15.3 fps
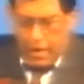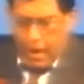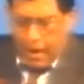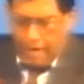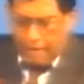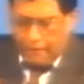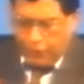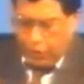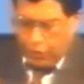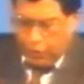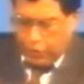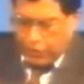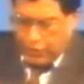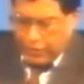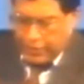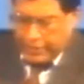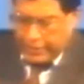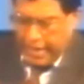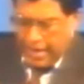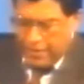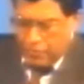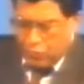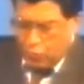of verse
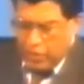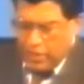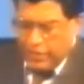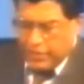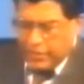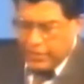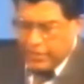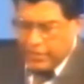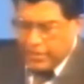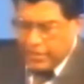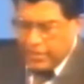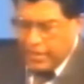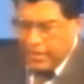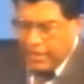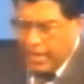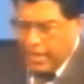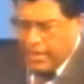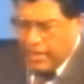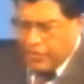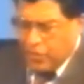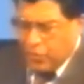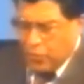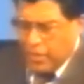10 reads? How
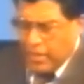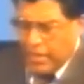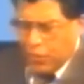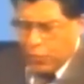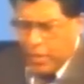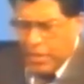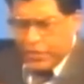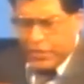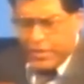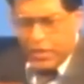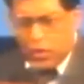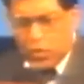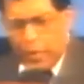does it read? It reads this